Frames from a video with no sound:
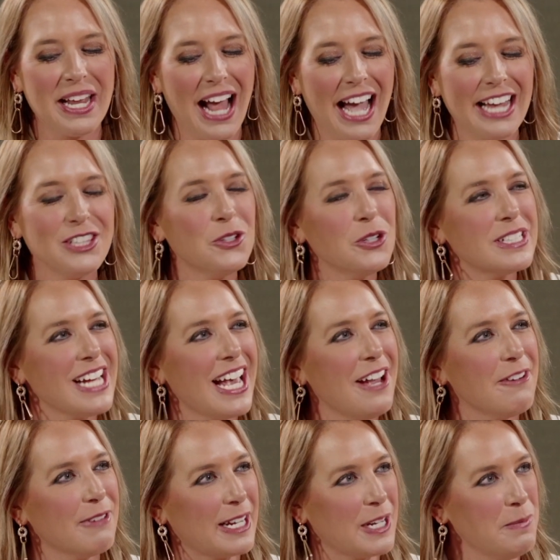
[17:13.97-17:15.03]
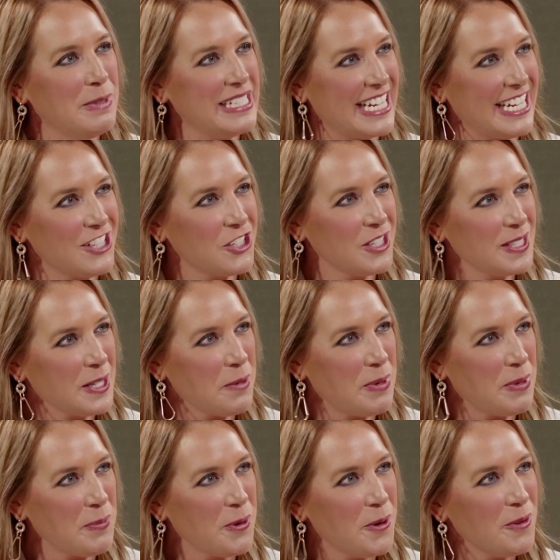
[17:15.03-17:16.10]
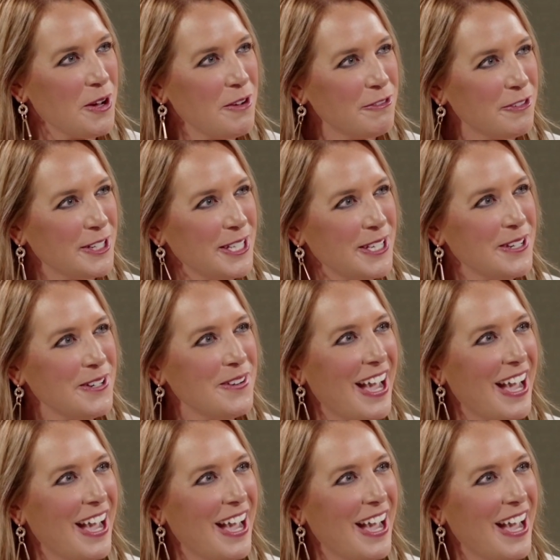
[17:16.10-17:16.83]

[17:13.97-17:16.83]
But I looked at recommendations that people wrote for you,